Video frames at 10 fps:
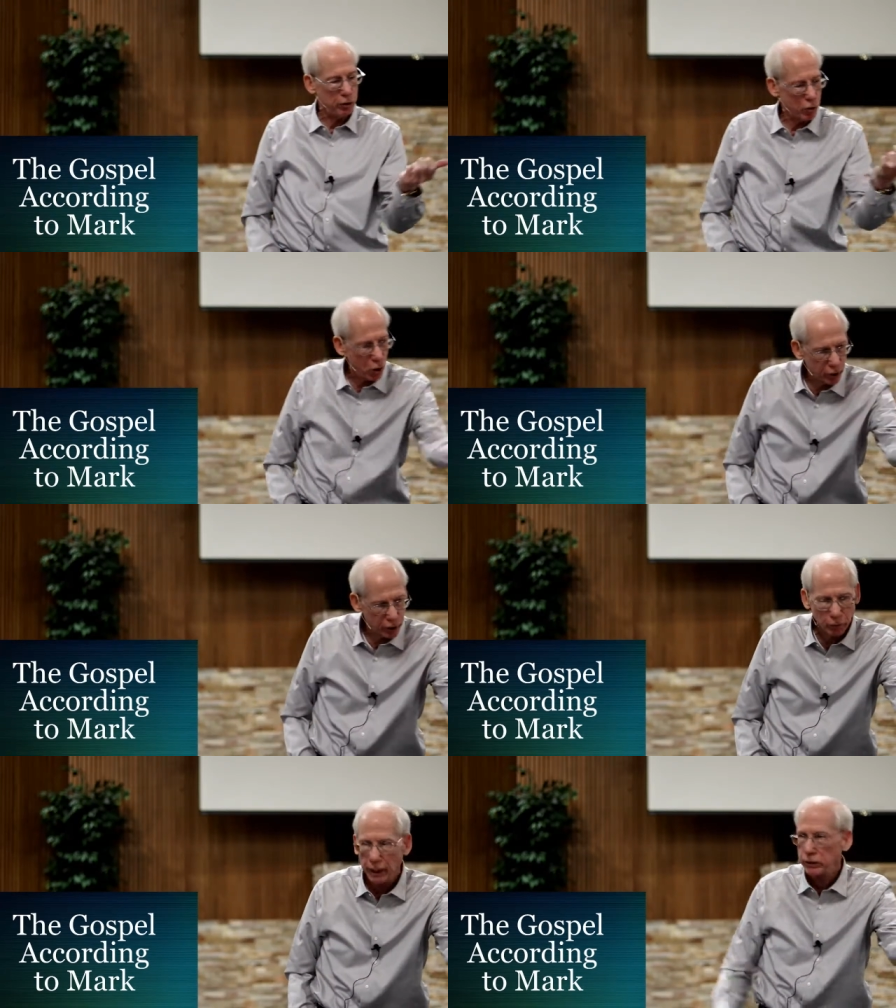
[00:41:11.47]

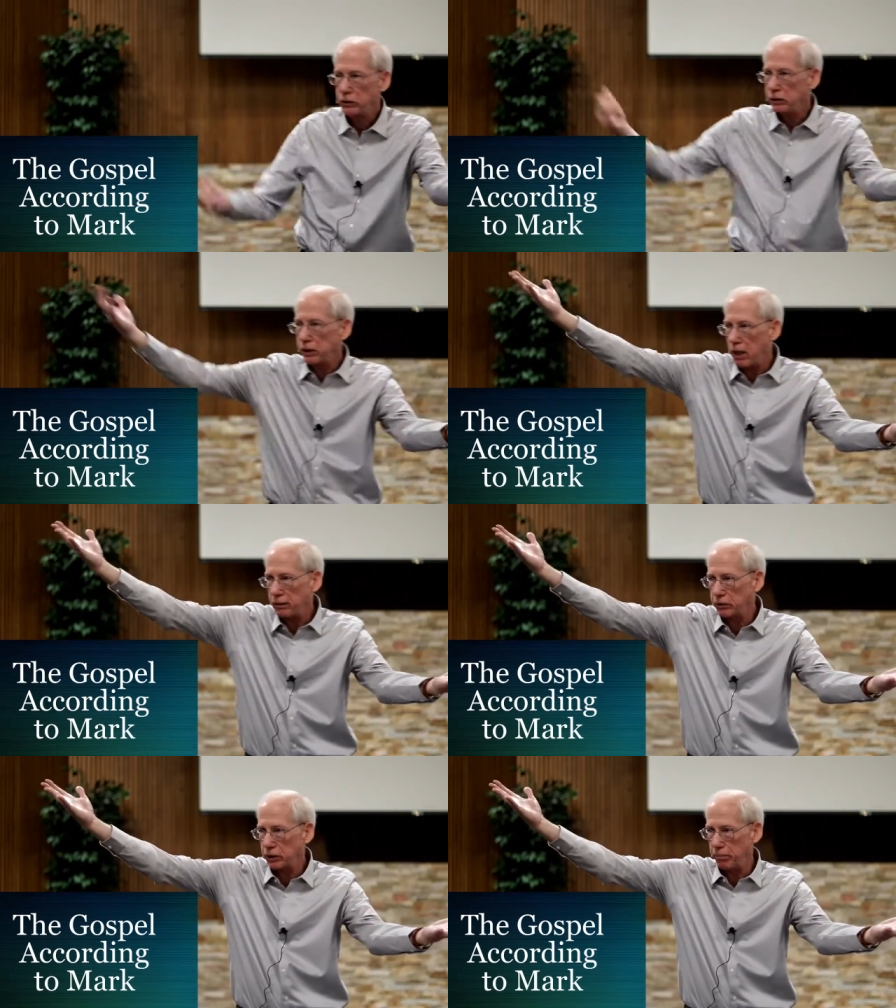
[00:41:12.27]
inauguration,
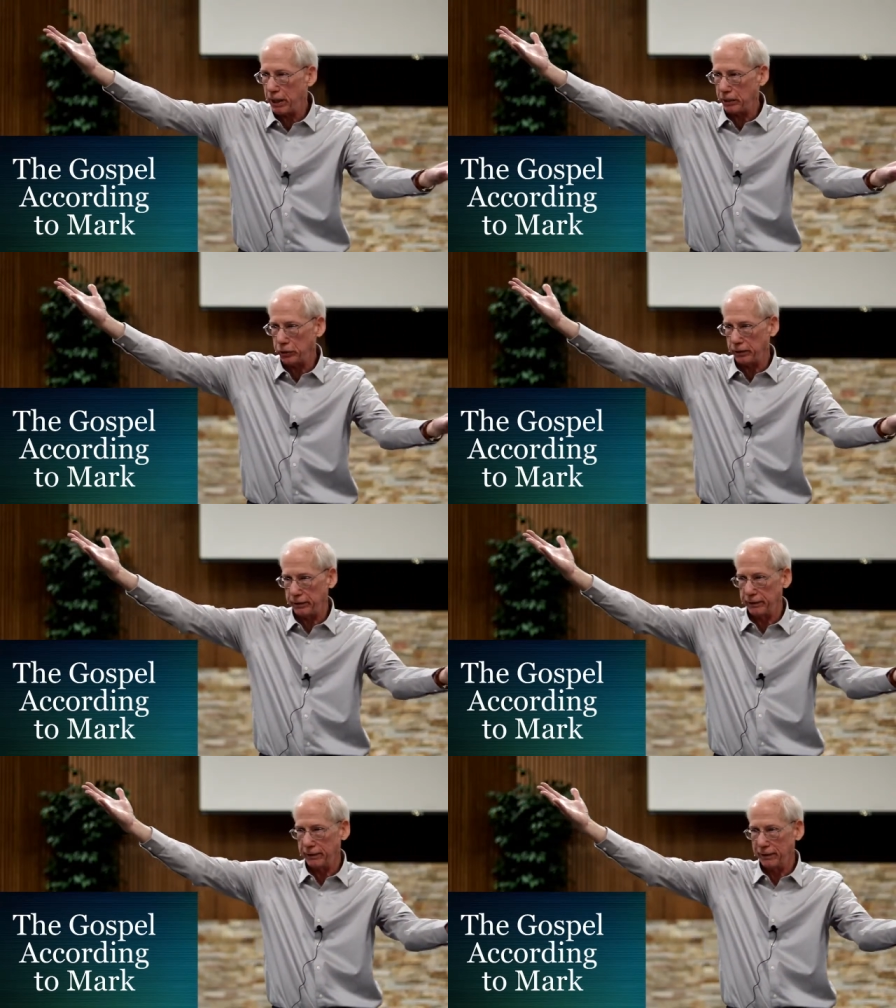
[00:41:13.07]

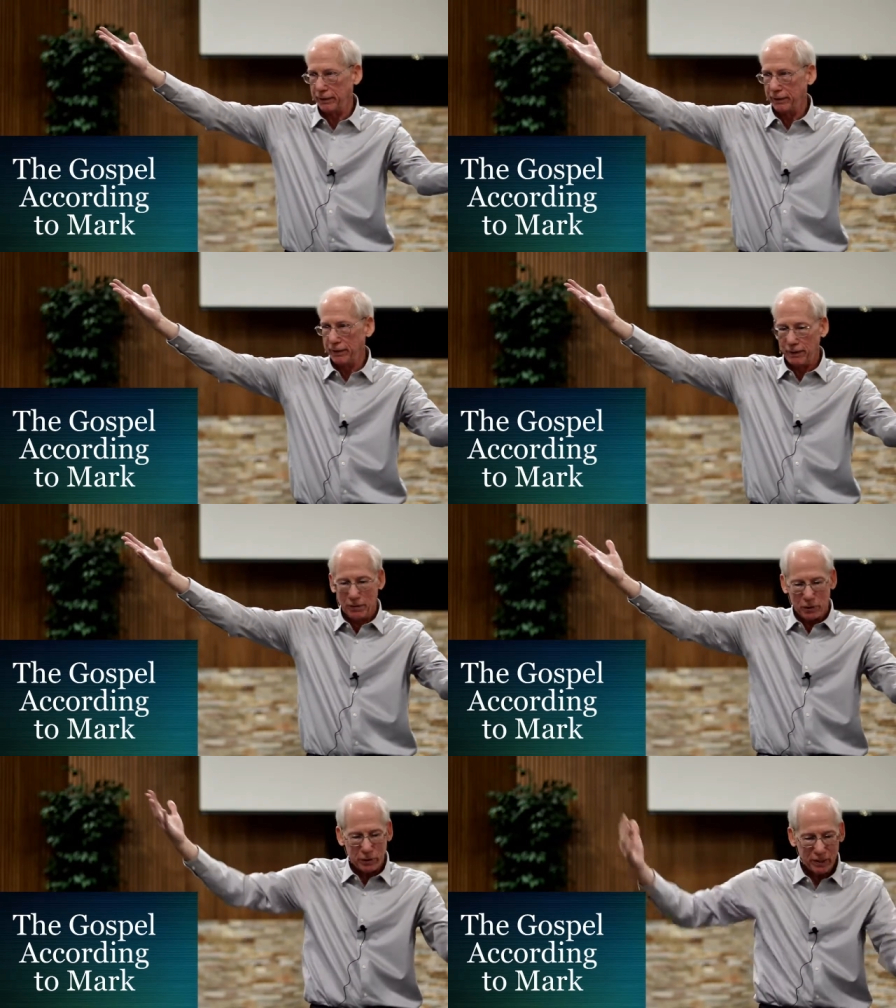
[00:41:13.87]
consummation.
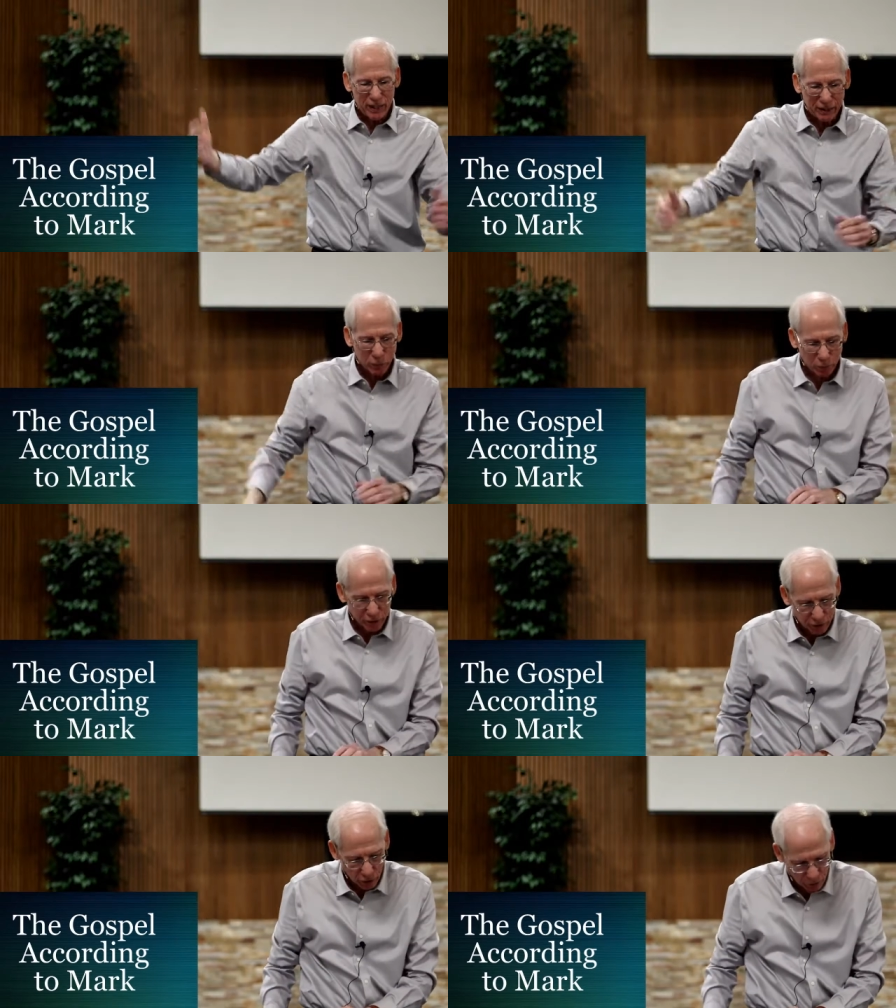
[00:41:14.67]
You see, that's
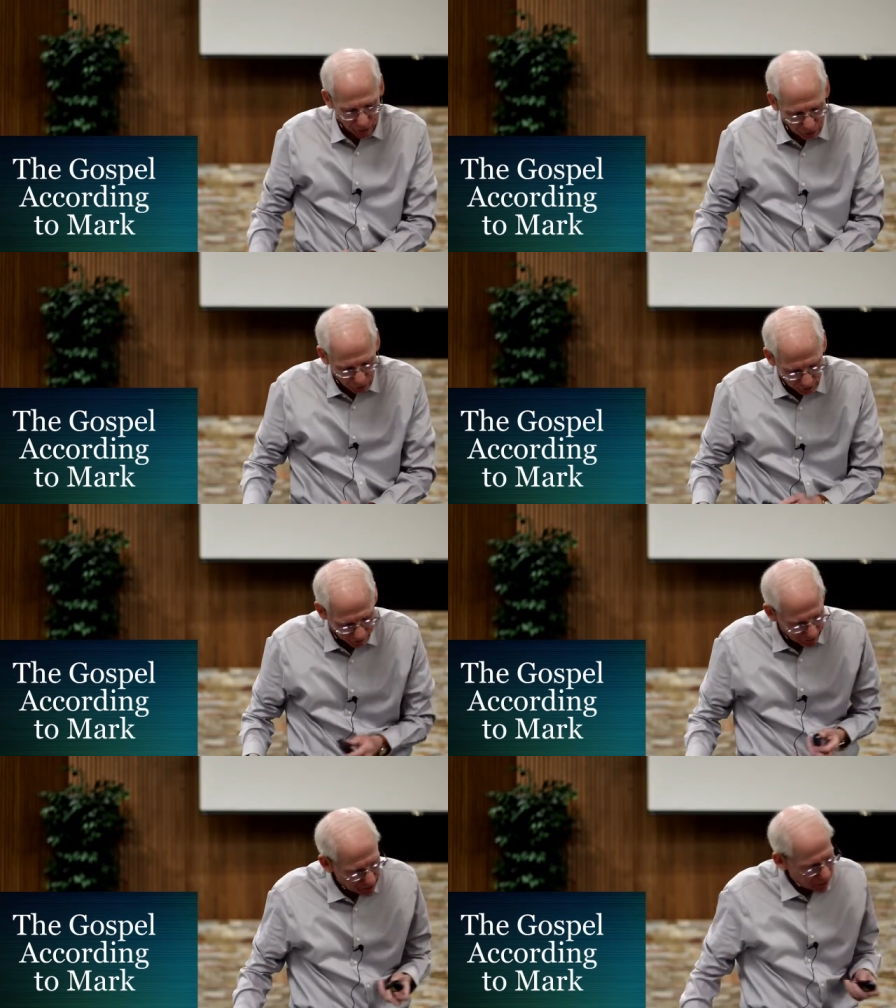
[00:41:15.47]
what's going
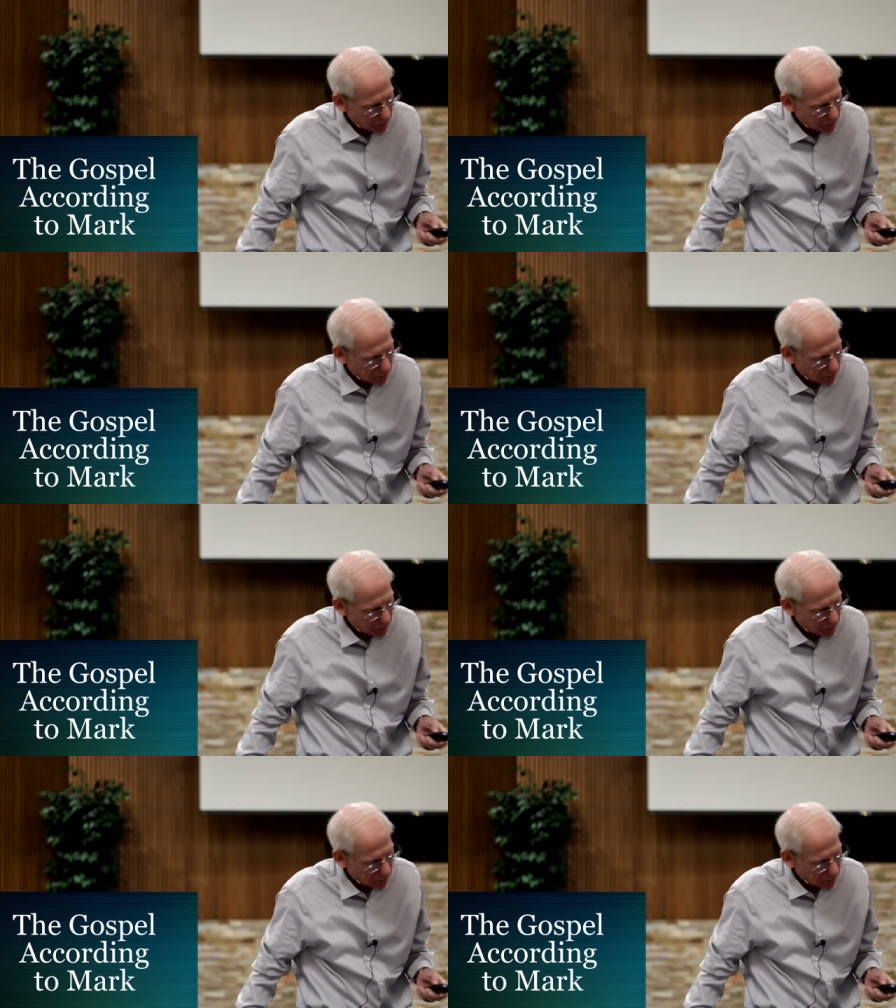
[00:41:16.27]
on.